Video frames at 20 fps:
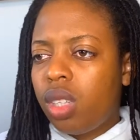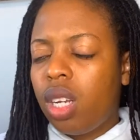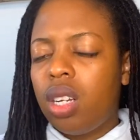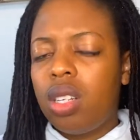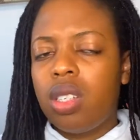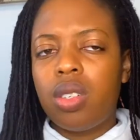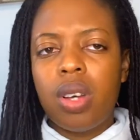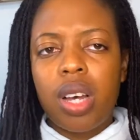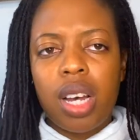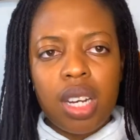
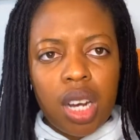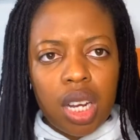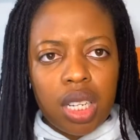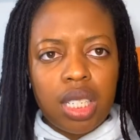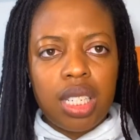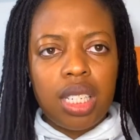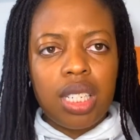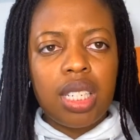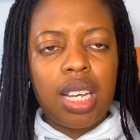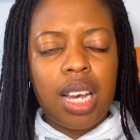So I got
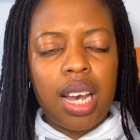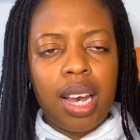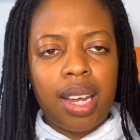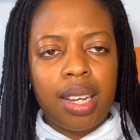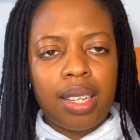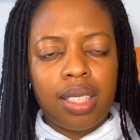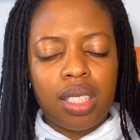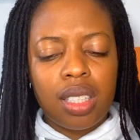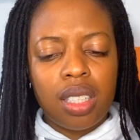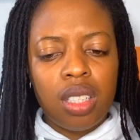it,
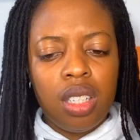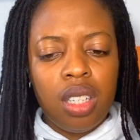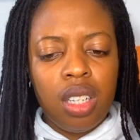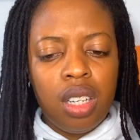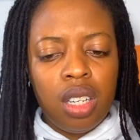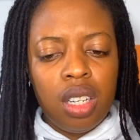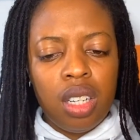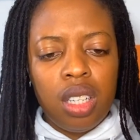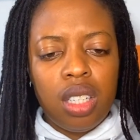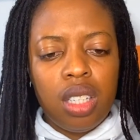and,
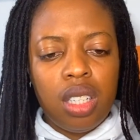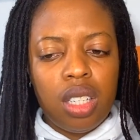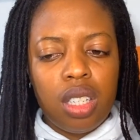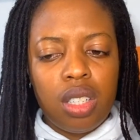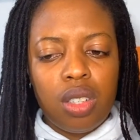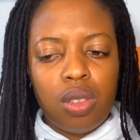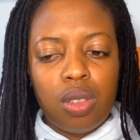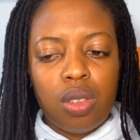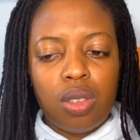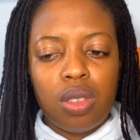
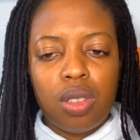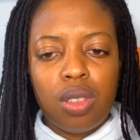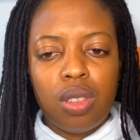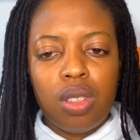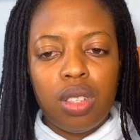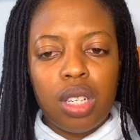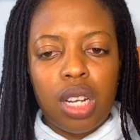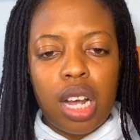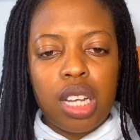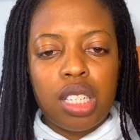
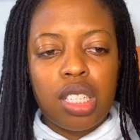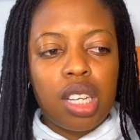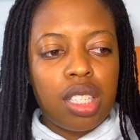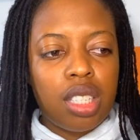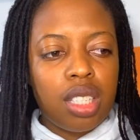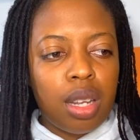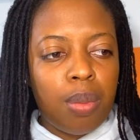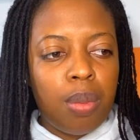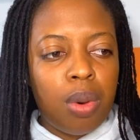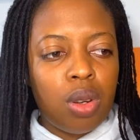as I
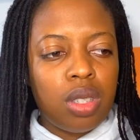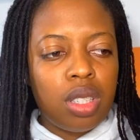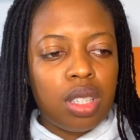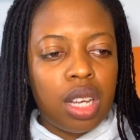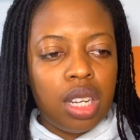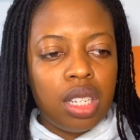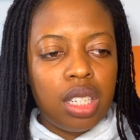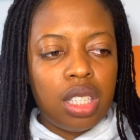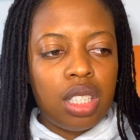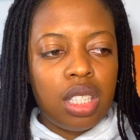step
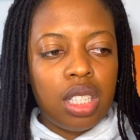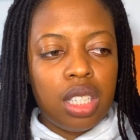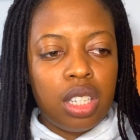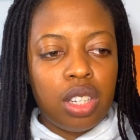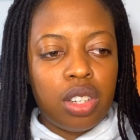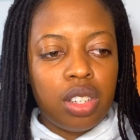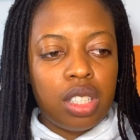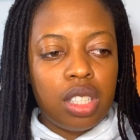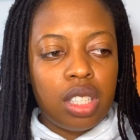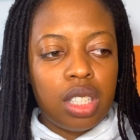outside, the
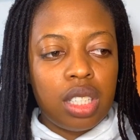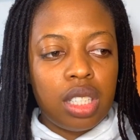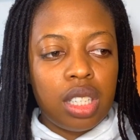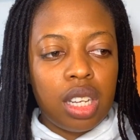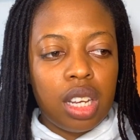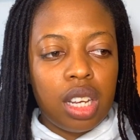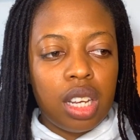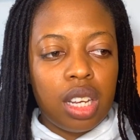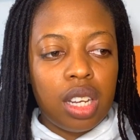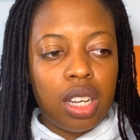security
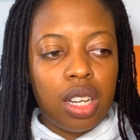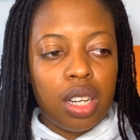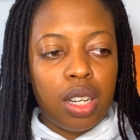say,